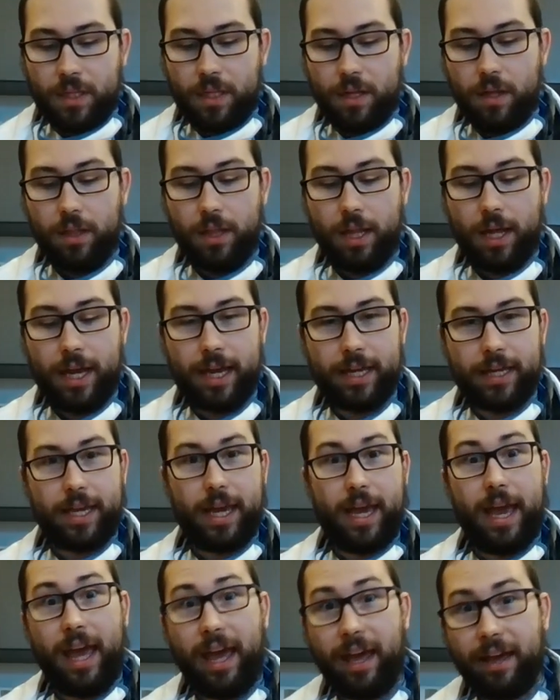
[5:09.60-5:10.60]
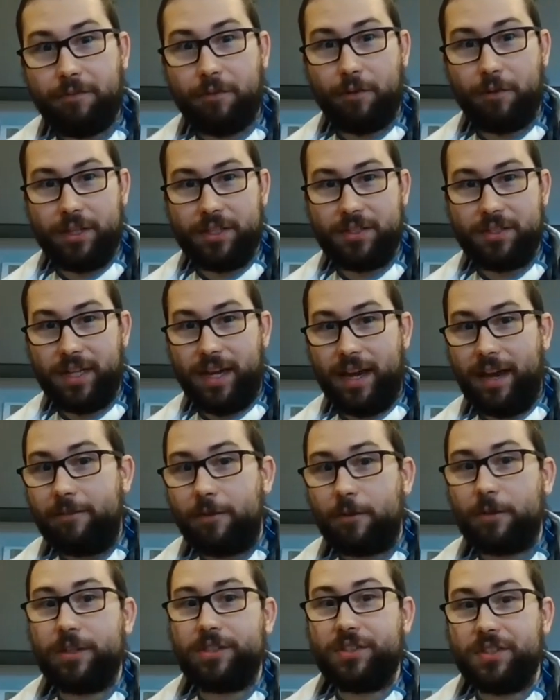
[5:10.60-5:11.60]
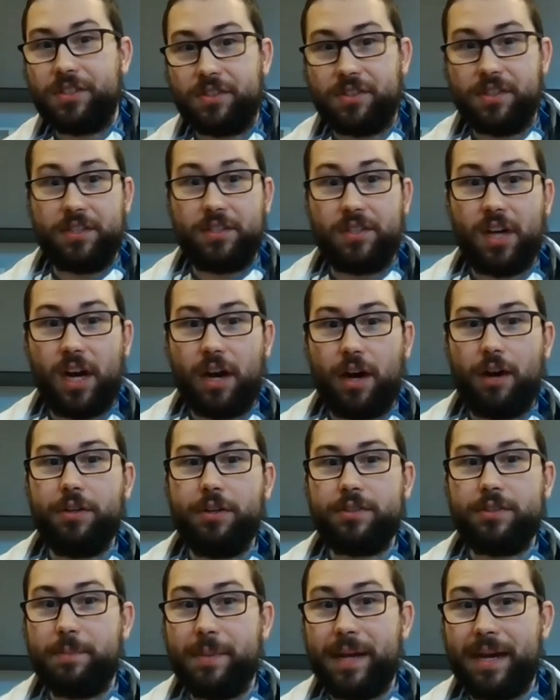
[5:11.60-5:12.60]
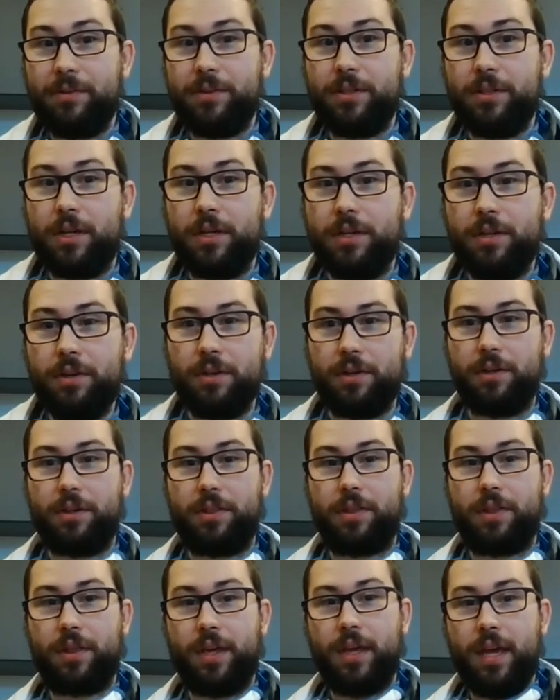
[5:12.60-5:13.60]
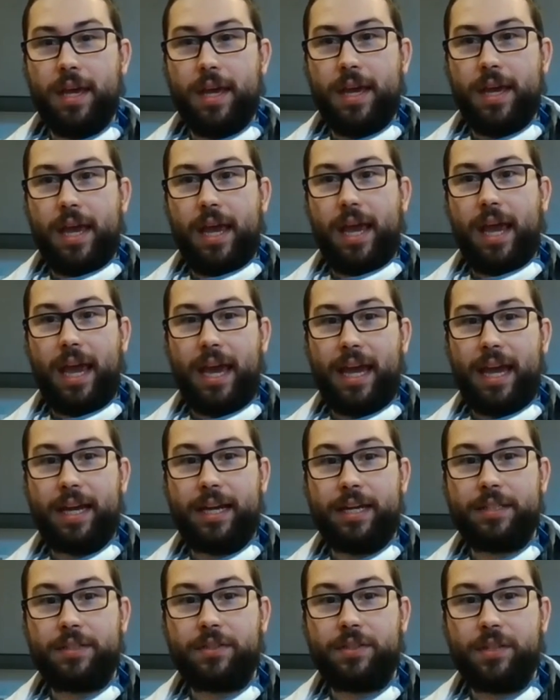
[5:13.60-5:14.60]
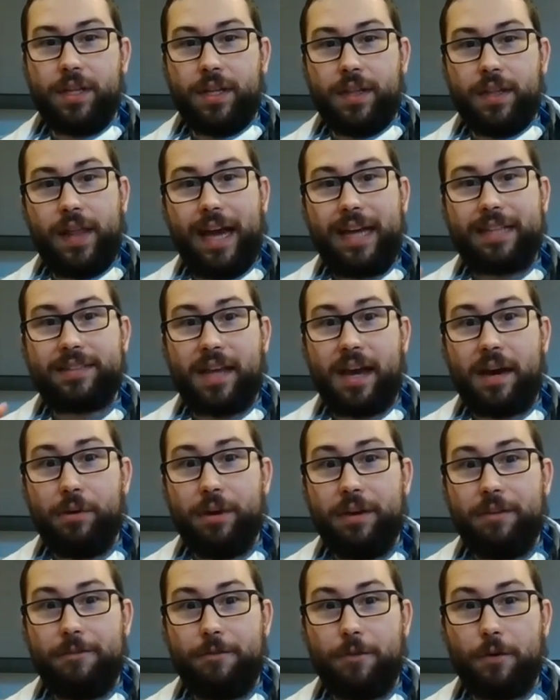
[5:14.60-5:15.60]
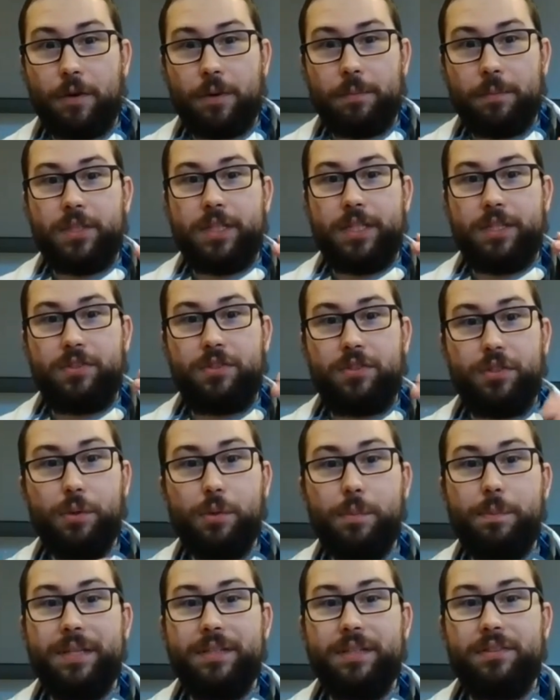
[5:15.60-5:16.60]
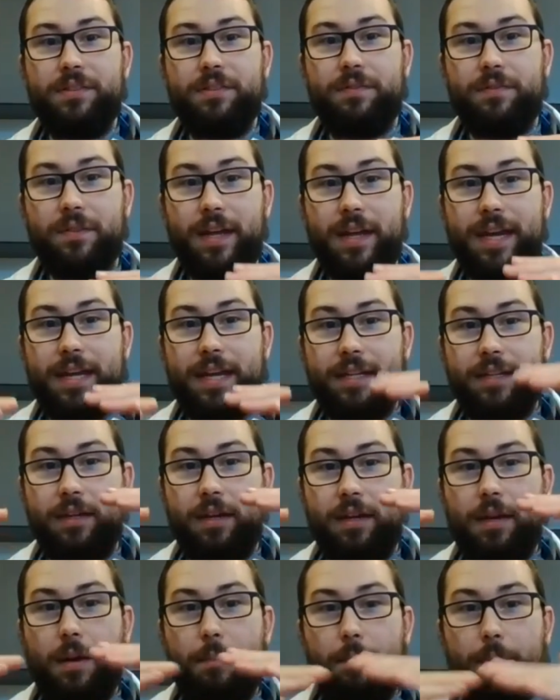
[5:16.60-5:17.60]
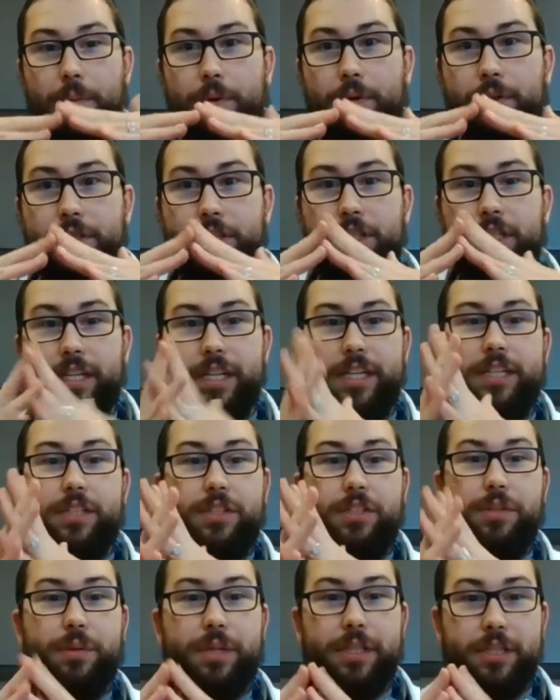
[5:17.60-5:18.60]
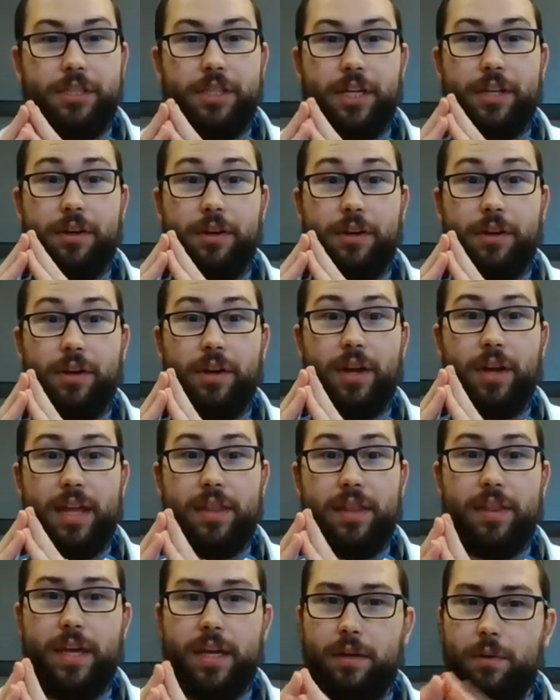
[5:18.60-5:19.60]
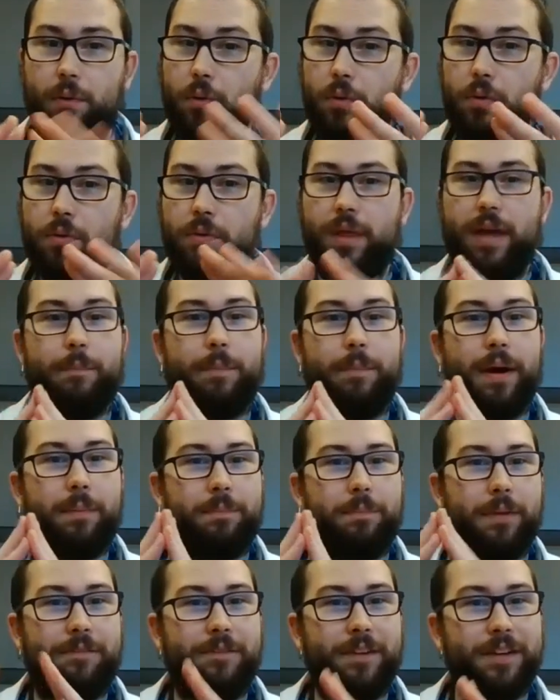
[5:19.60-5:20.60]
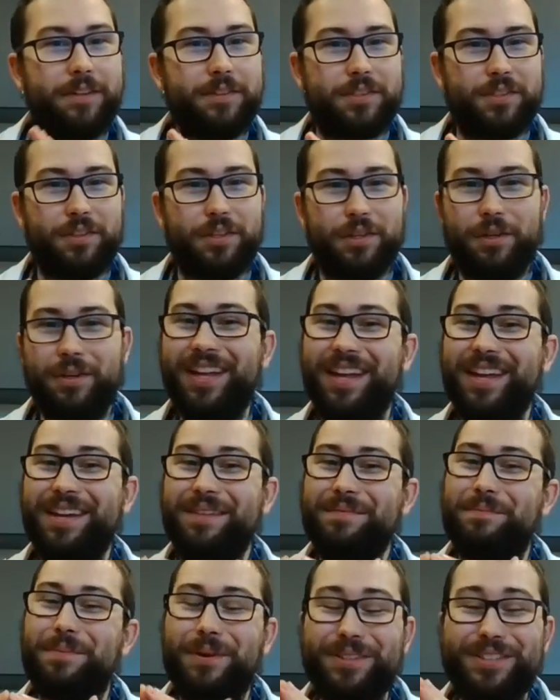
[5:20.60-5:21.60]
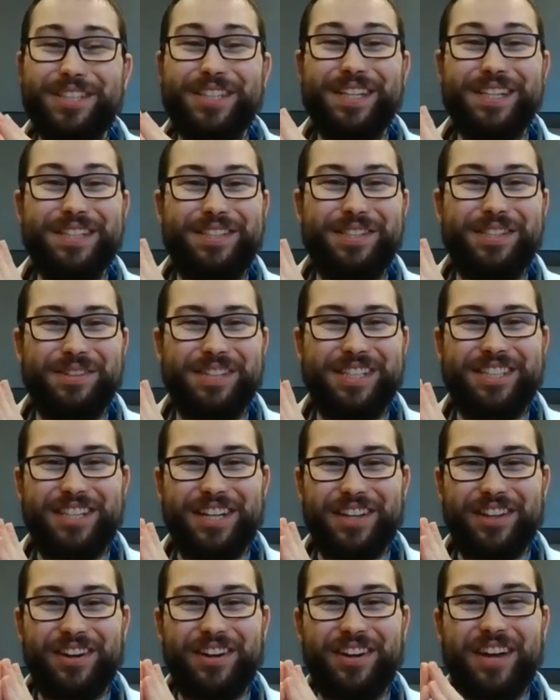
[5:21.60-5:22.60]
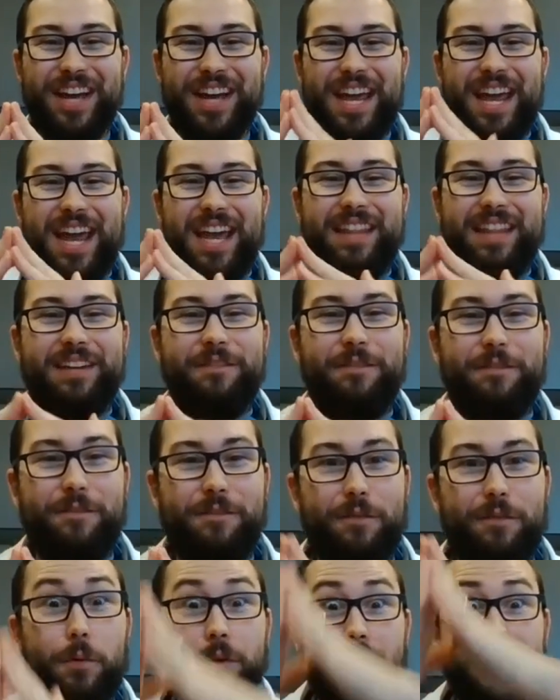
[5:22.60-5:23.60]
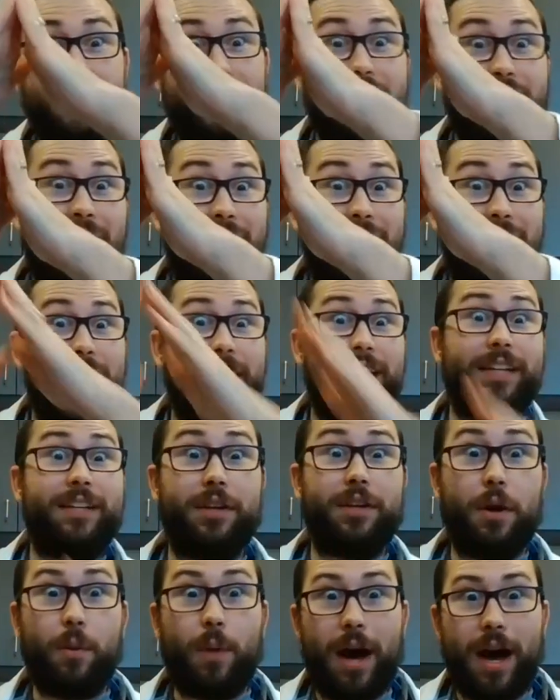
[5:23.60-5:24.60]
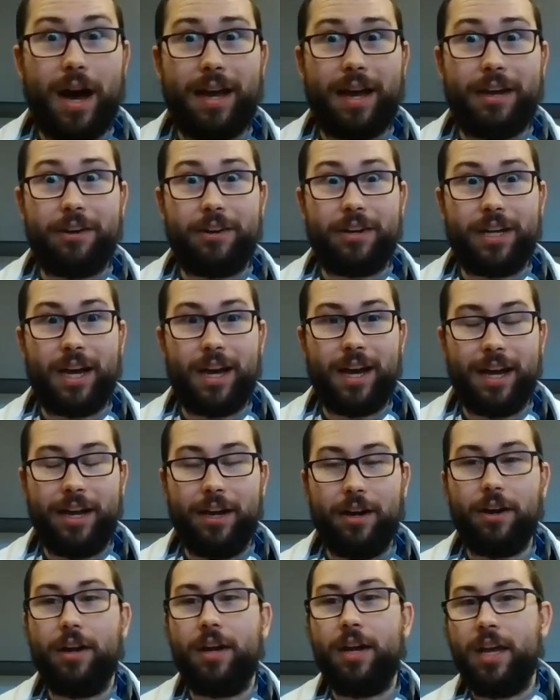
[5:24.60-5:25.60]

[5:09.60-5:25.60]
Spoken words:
like Everest. Everest is the tallest mountain on Earth, and that's how it formed, is two pieces of land pushing into each other, and then, ooh, that popped my fingers a little, pushing into each other, and then forcing that land to go higher and higher.